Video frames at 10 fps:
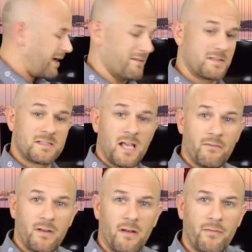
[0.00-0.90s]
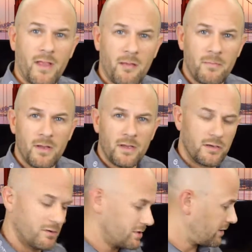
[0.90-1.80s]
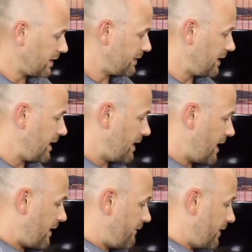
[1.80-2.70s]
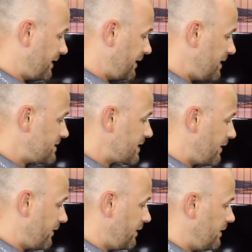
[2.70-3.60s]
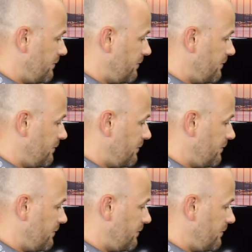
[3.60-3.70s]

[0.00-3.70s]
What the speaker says: I have 7 of them. You should likely have at least 7.